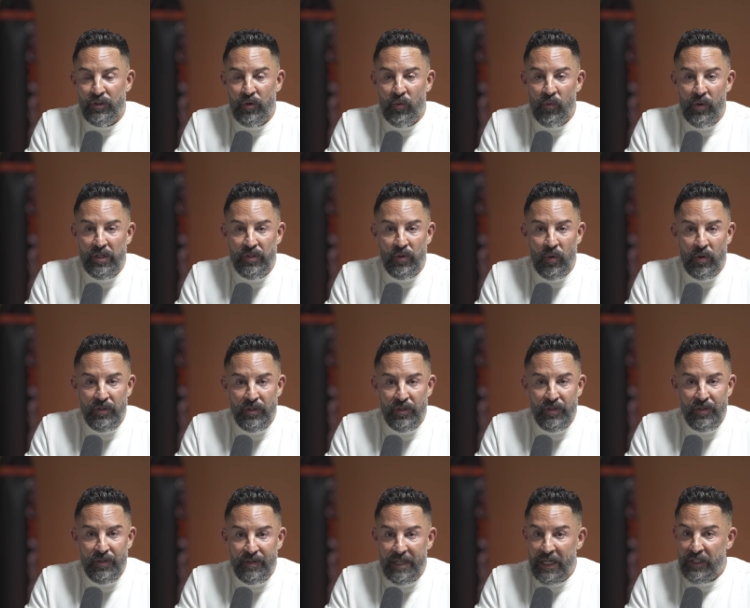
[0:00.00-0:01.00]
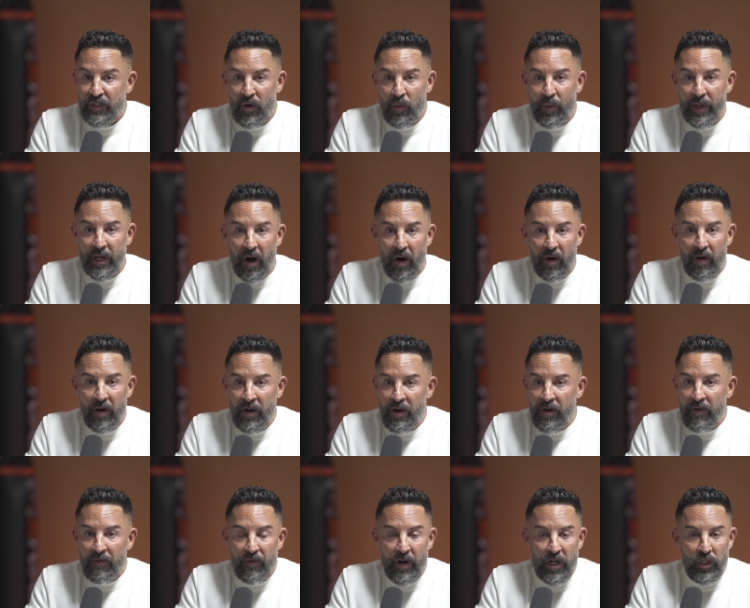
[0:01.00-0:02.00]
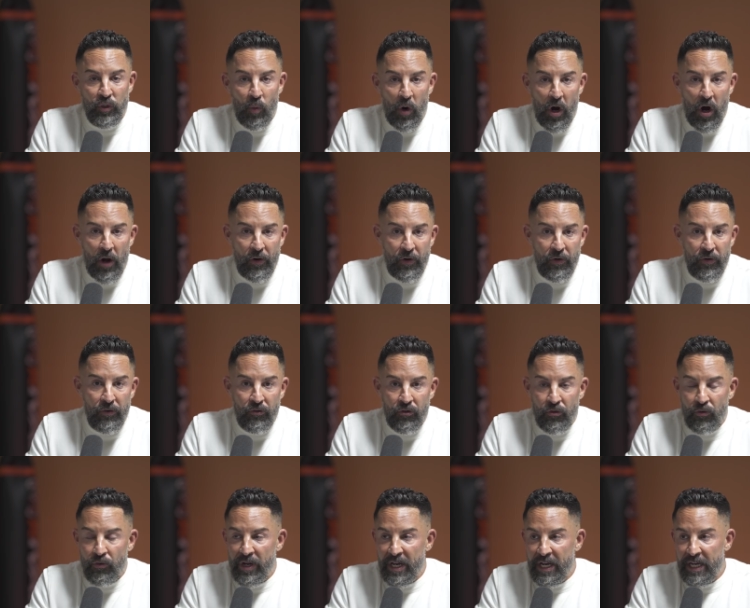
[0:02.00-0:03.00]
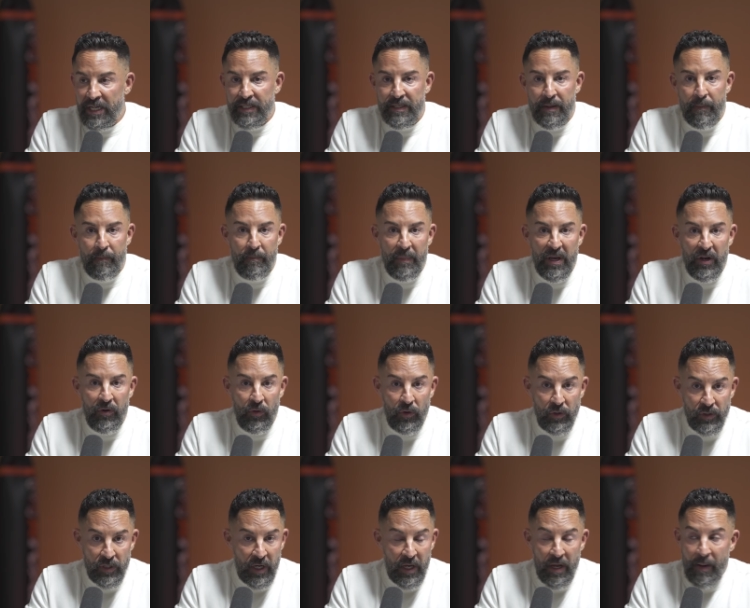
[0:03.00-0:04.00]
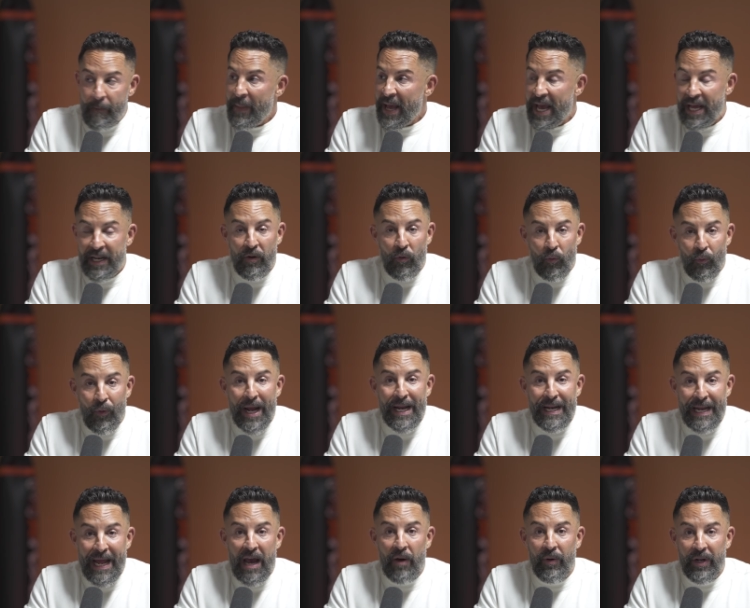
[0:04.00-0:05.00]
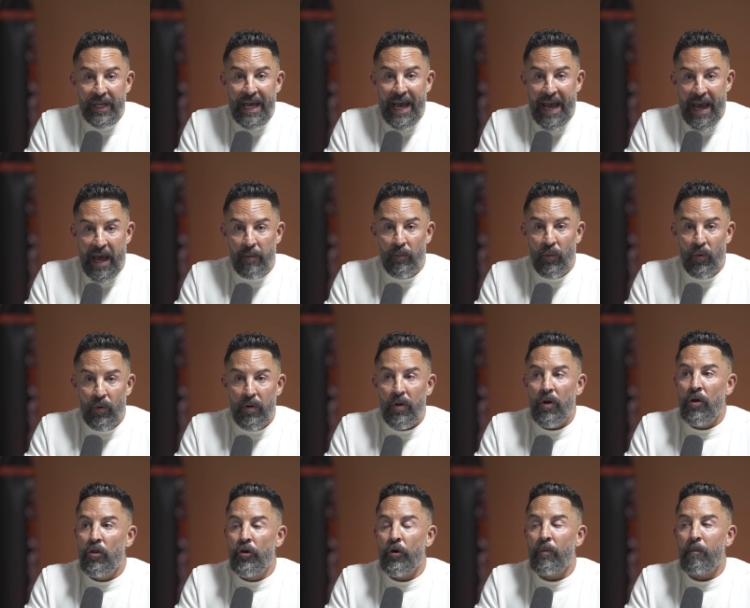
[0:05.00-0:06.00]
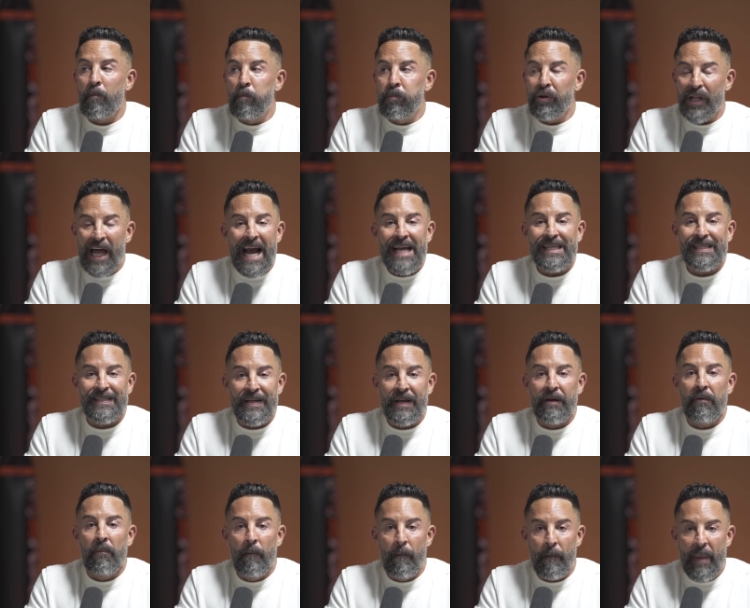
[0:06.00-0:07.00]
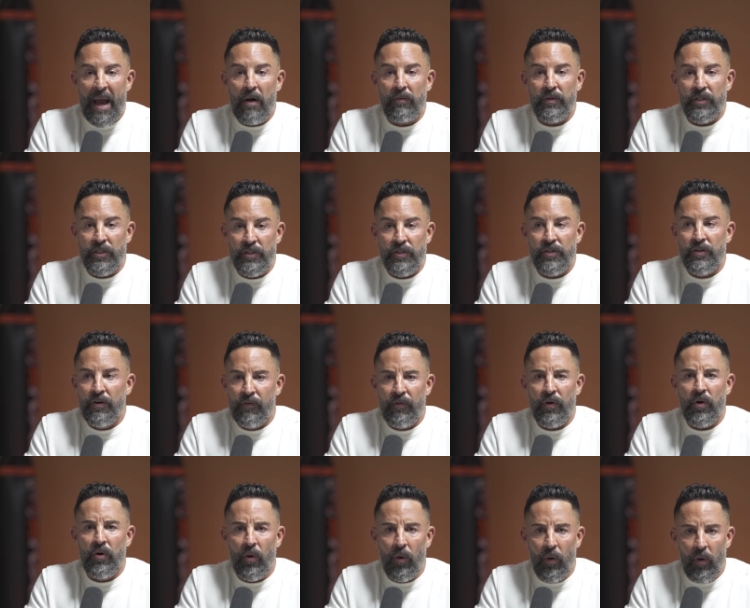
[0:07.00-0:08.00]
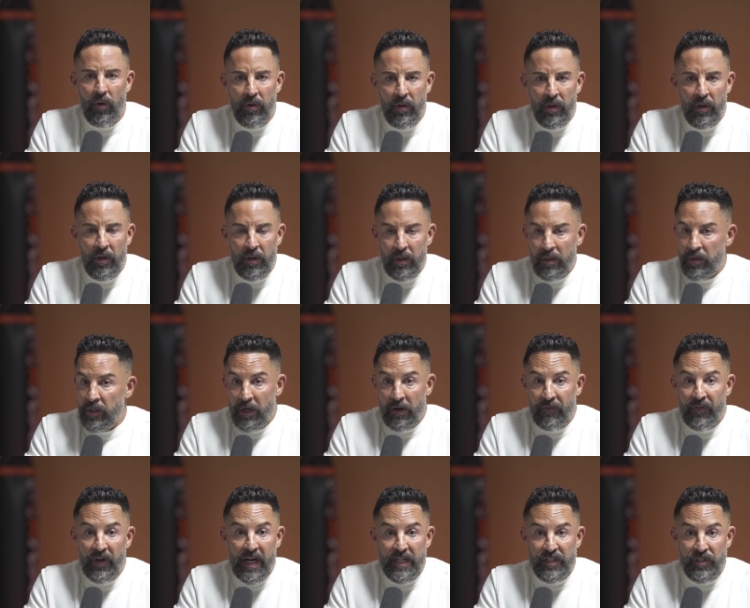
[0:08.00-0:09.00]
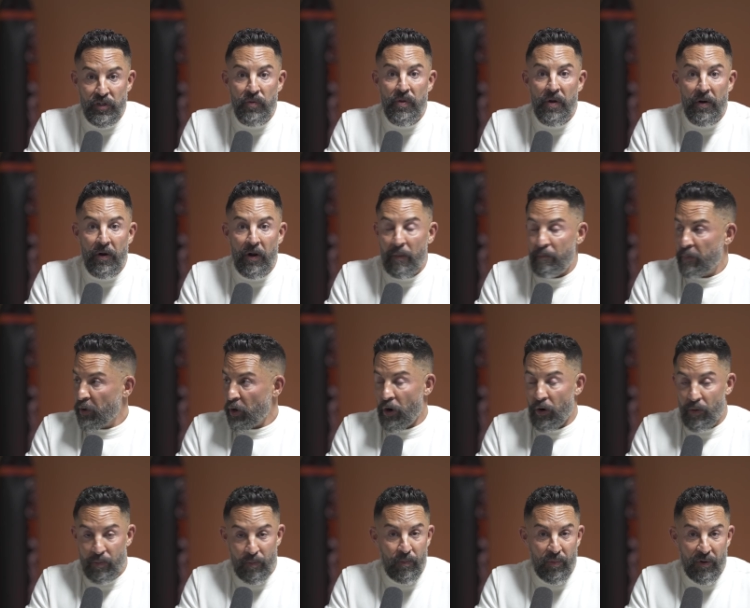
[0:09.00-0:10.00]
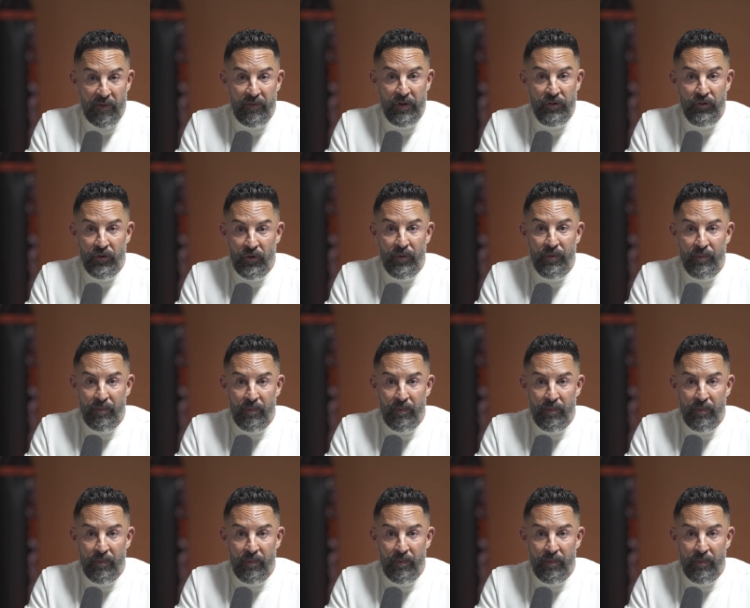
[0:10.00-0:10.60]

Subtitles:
resources. That's all we are. Fresh water, trees, minerals. Man, right now in Canmore, they're blasting mountains for coal. I don't know if you guys knew that or not, but our provincial